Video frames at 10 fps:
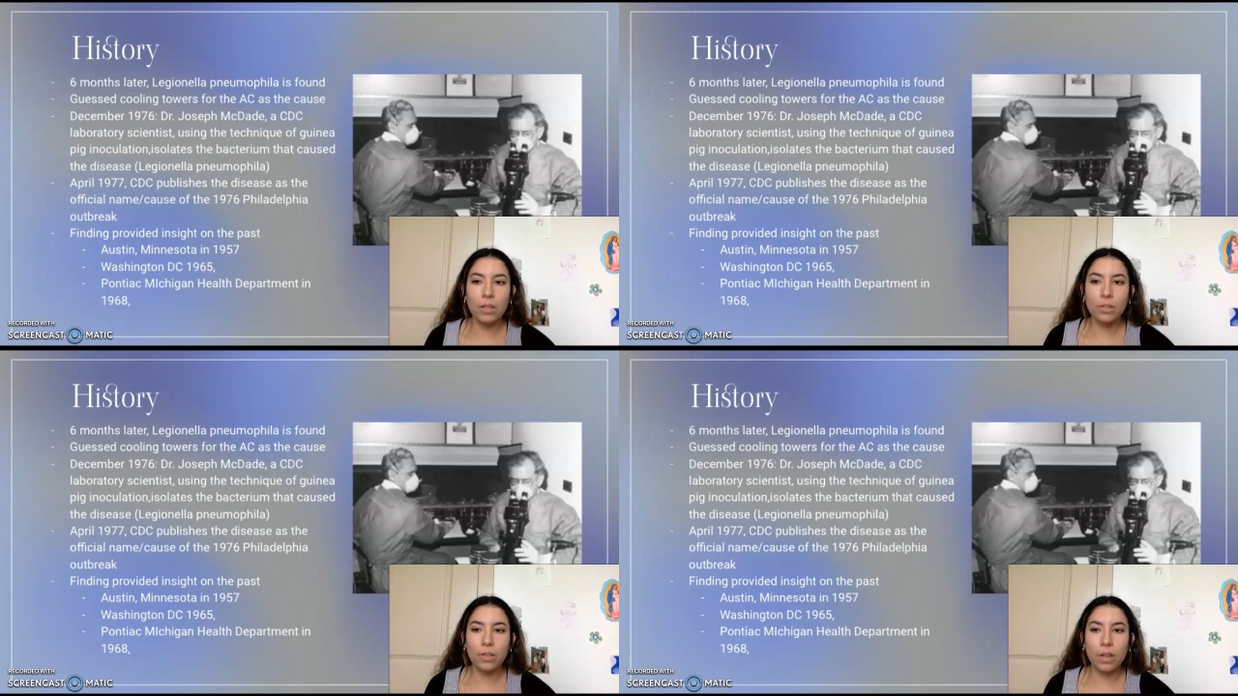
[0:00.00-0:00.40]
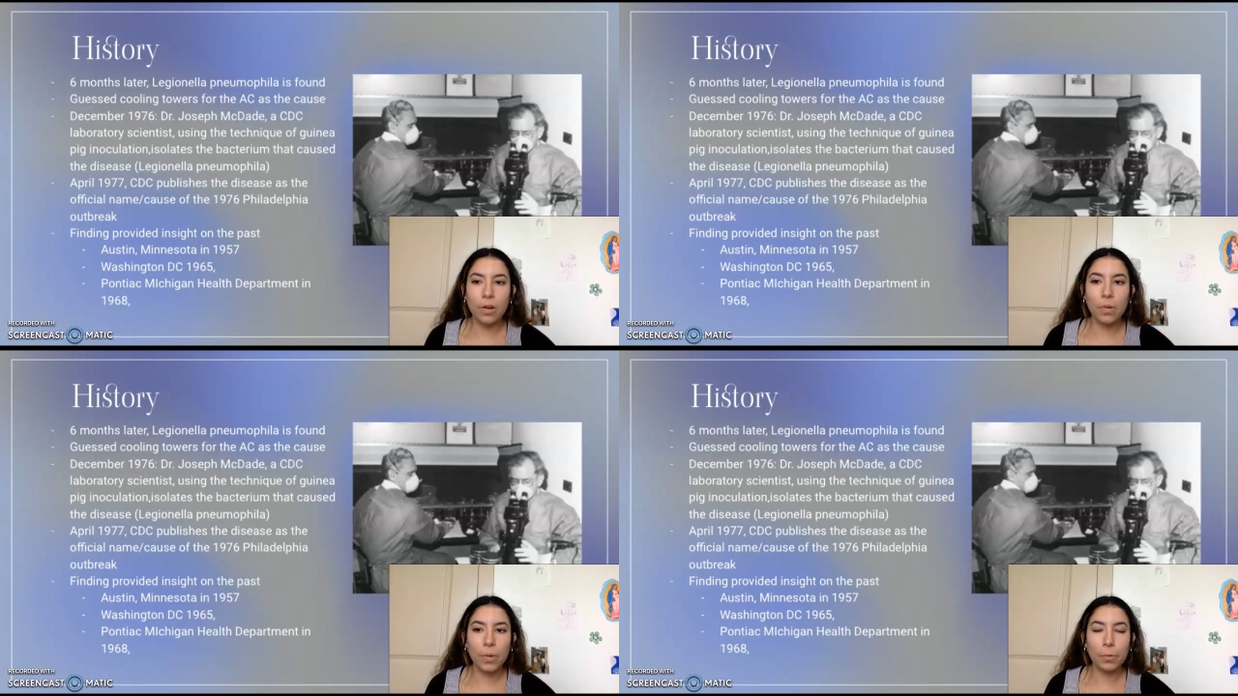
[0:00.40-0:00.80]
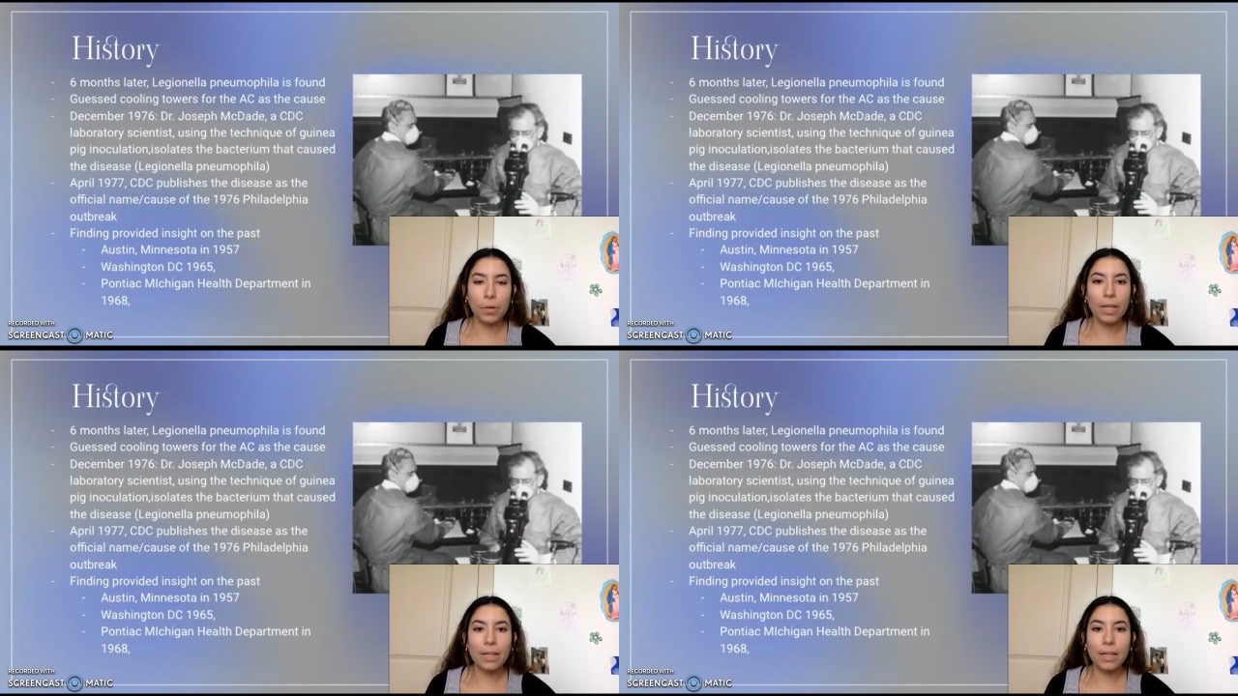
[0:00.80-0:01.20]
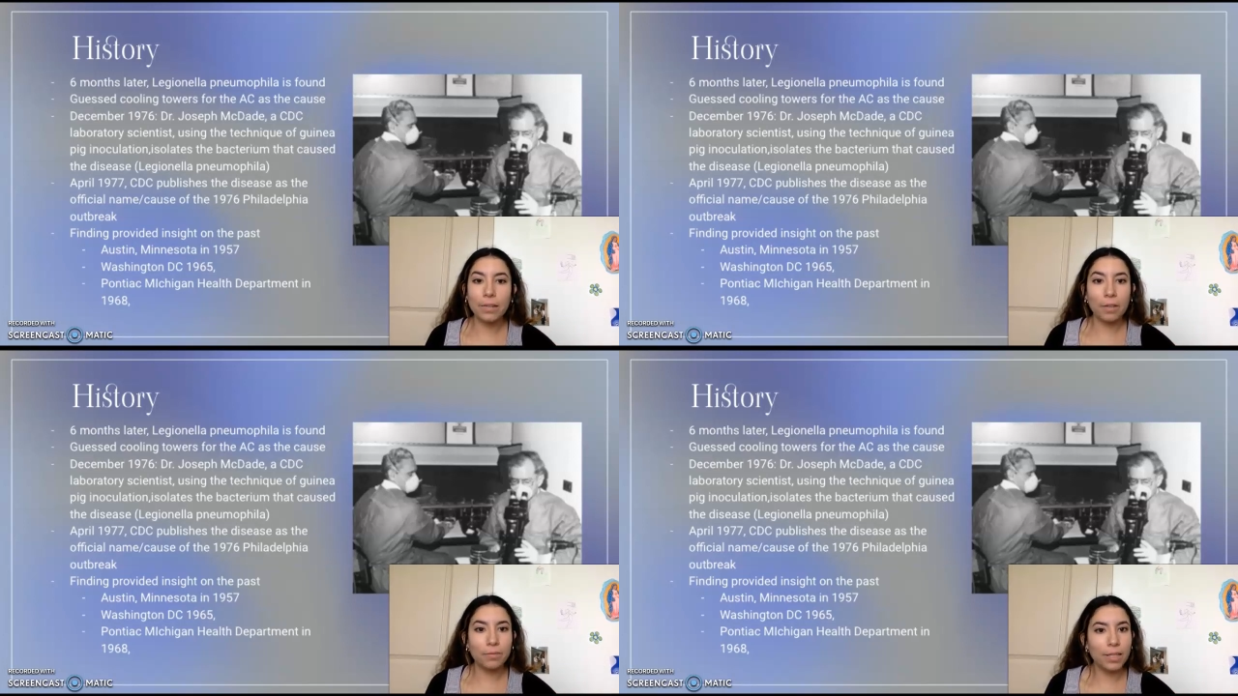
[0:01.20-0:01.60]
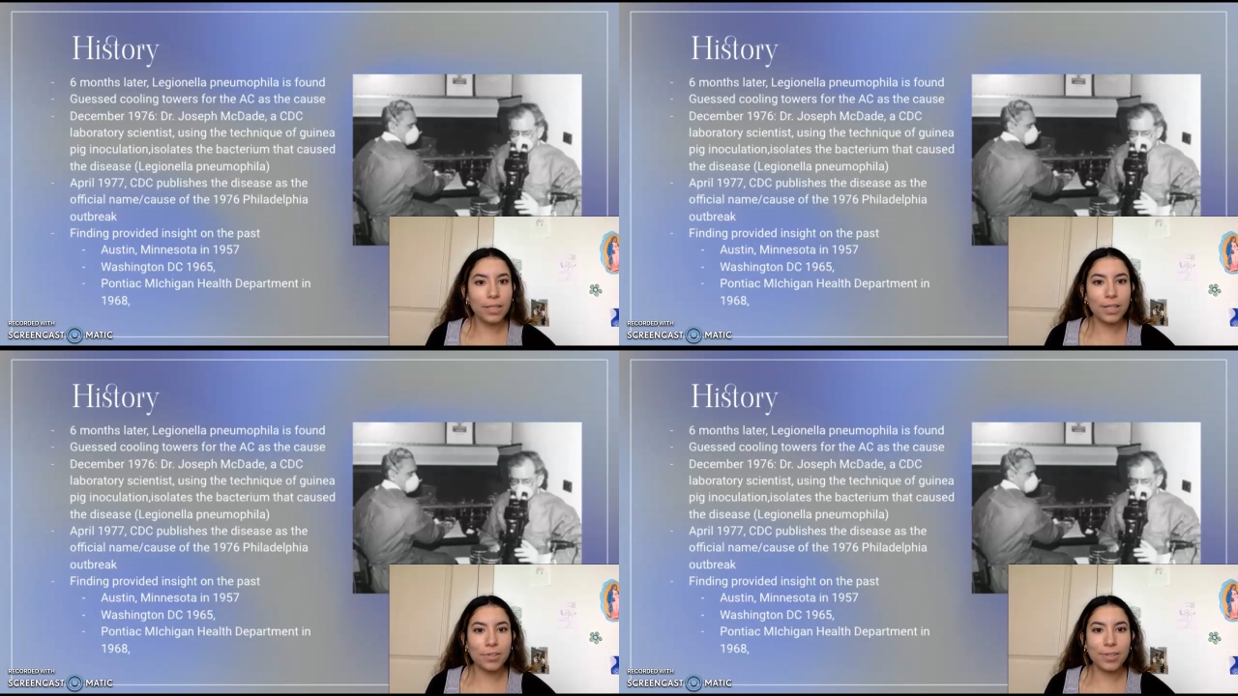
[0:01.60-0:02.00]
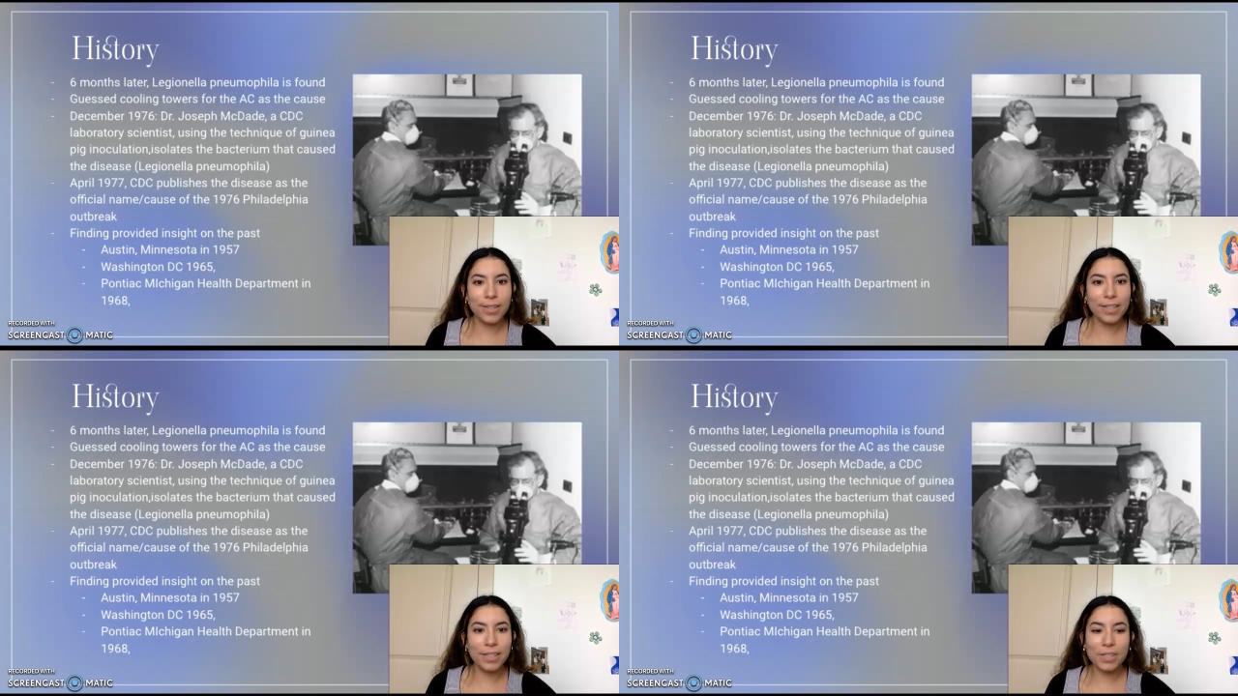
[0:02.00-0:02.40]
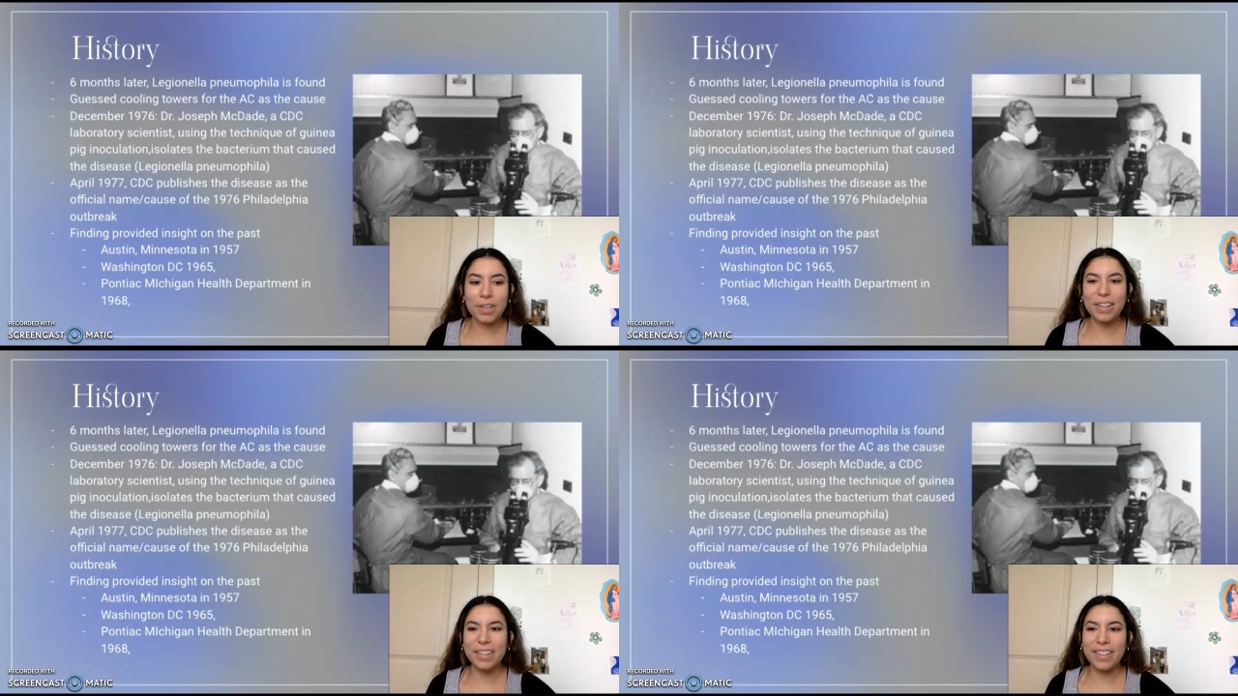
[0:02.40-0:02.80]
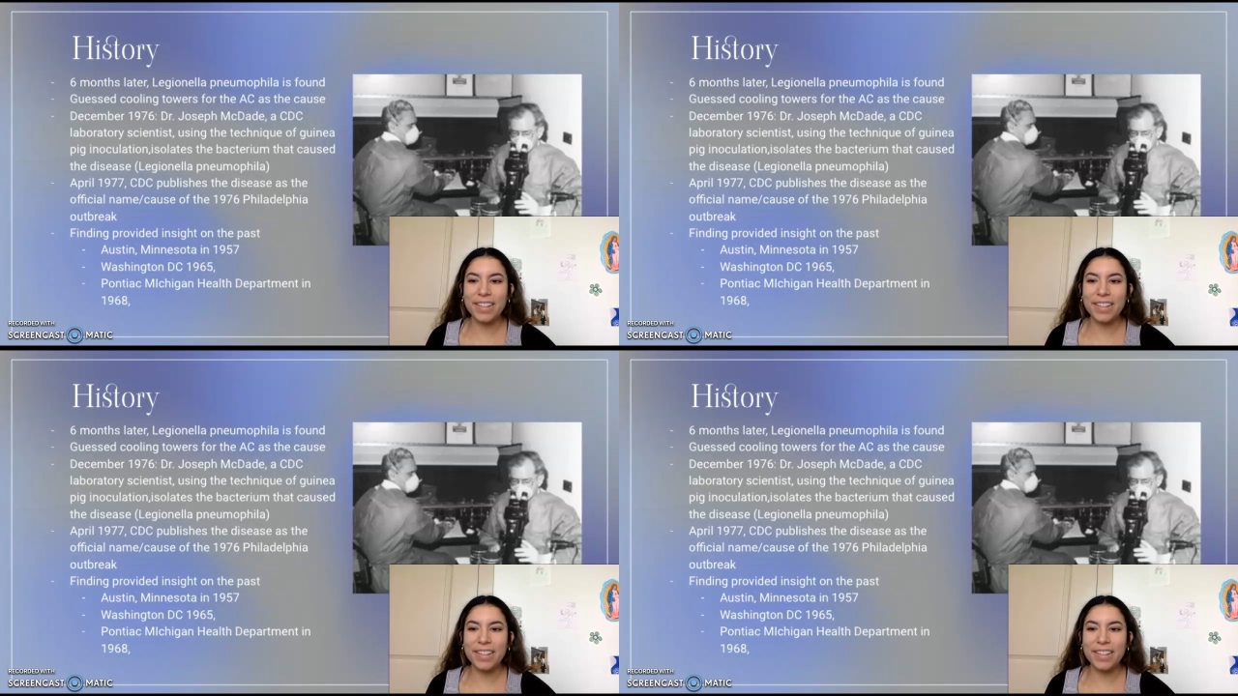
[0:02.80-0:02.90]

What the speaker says: So what a lovely and interesting history.